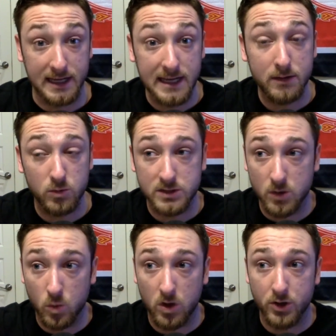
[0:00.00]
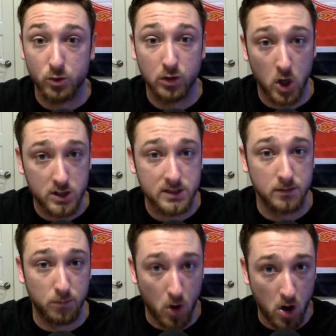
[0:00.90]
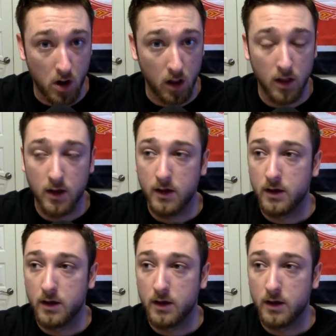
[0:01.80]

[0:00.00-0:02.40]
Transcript: He was the one who lost the ball,